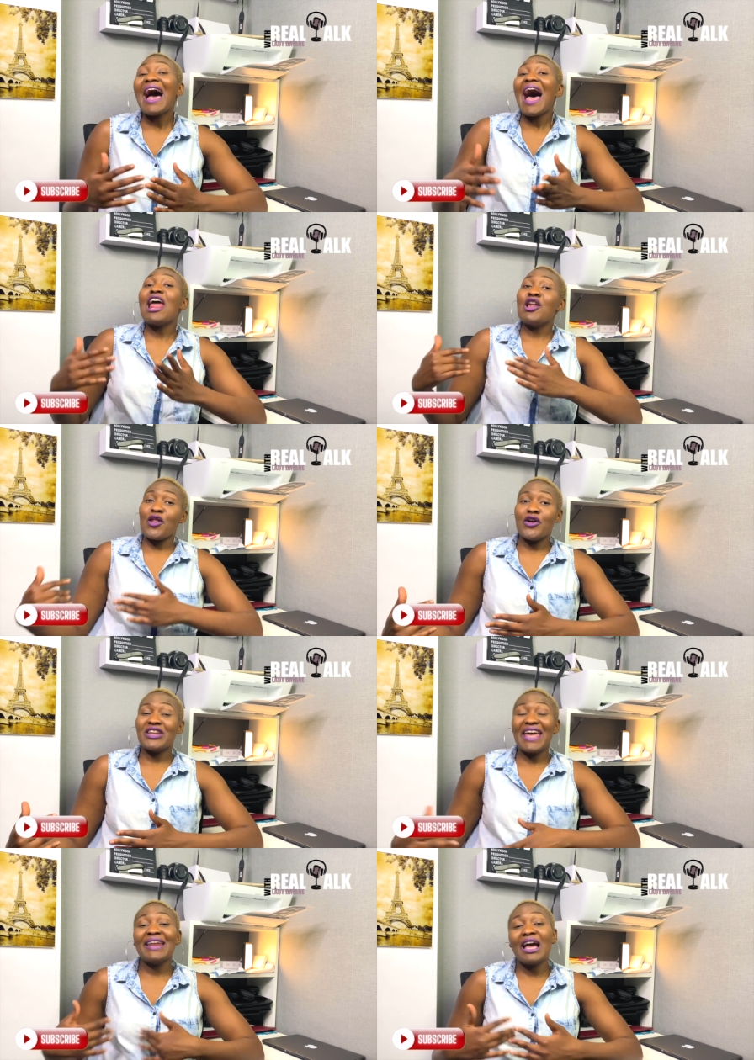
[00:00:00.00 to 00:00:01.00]
I
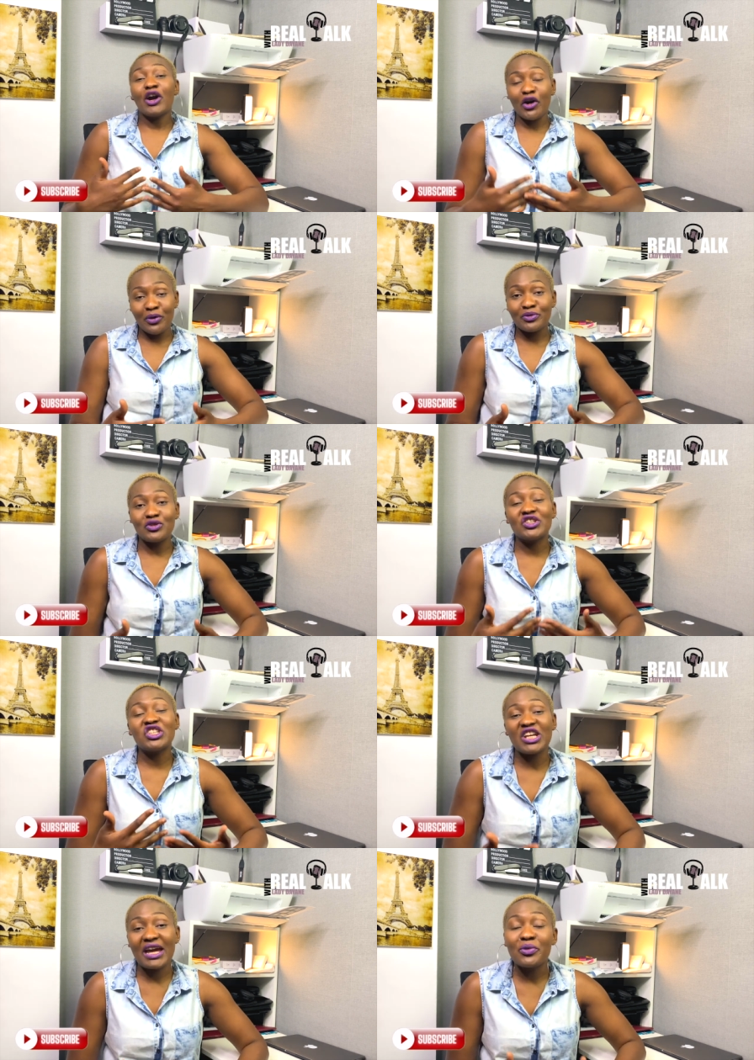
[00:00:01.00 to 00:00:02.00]
learn and I come to
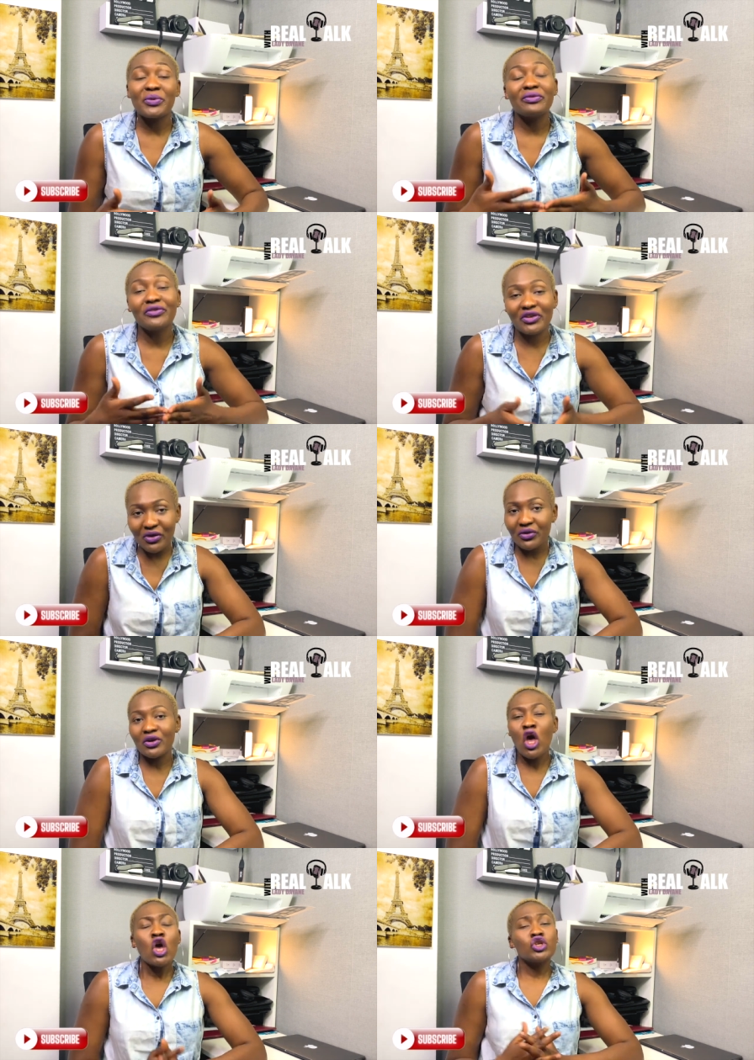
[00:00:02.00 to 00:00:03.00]
share with you.
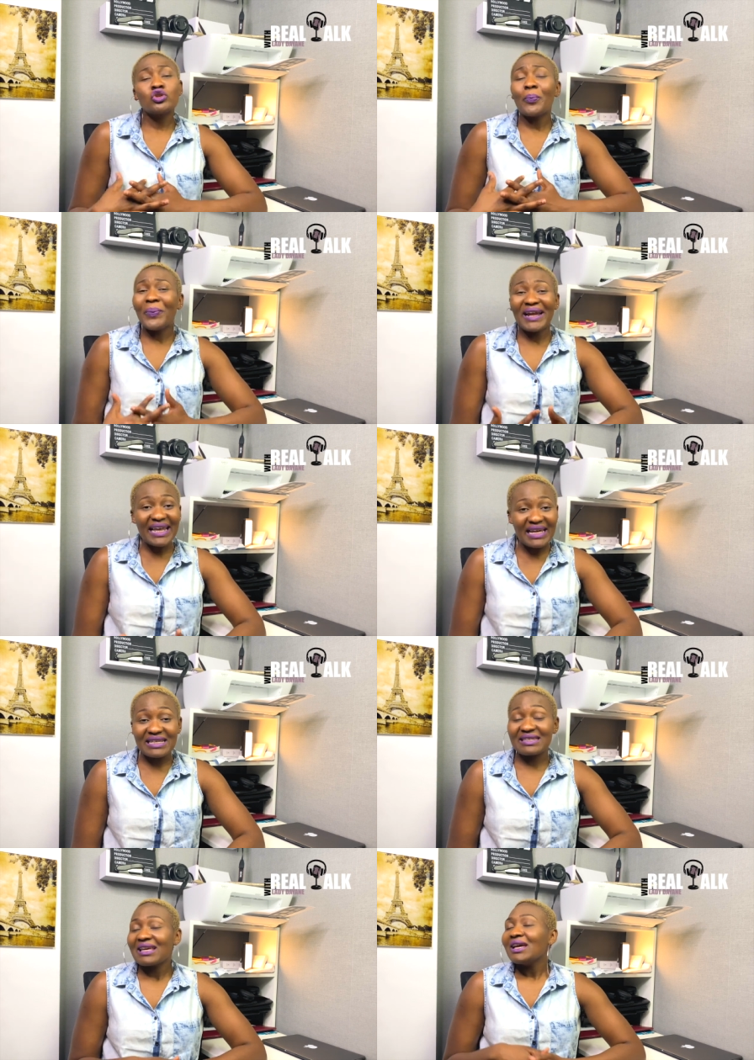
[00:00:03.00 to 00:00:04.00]
So
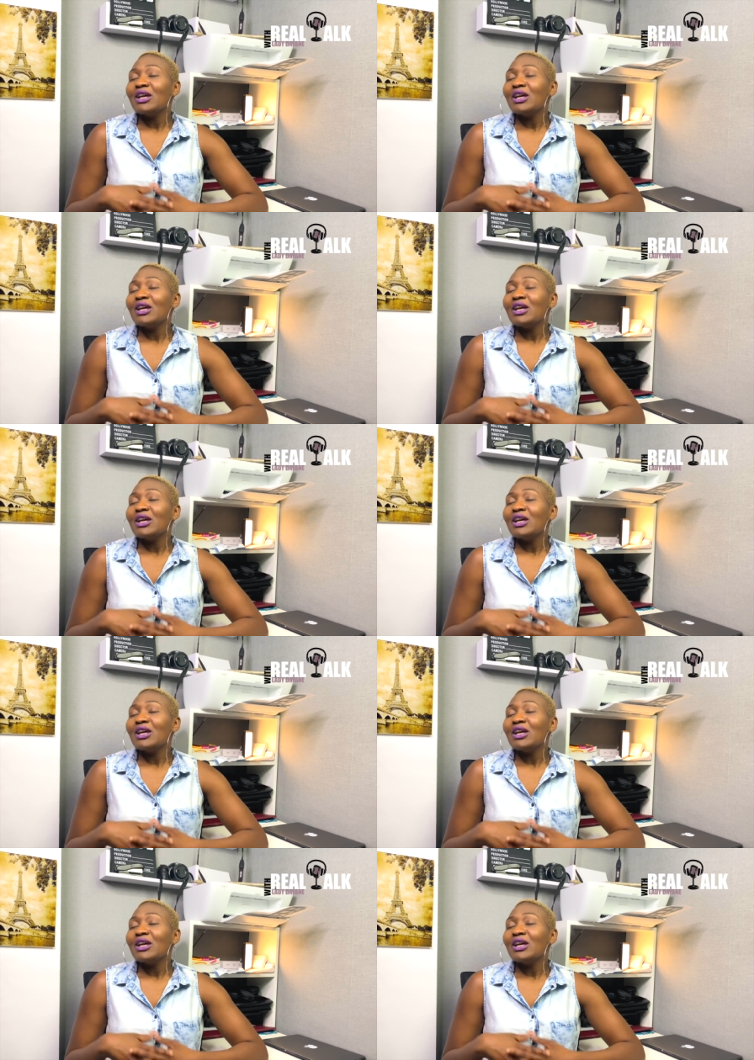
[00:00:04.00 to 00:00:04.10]
please